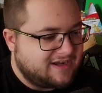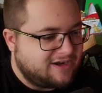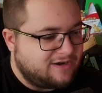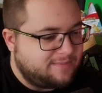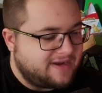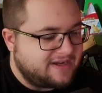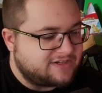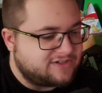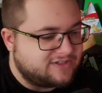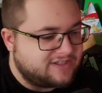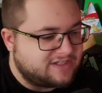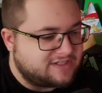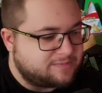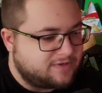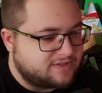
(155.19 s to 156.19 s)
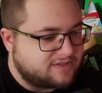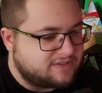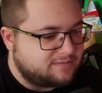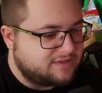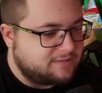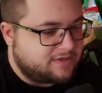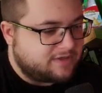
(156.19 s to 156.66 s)
How bad could this
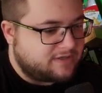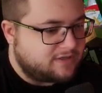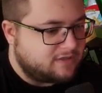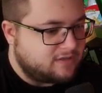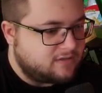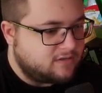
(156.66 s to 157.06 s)
possibly be?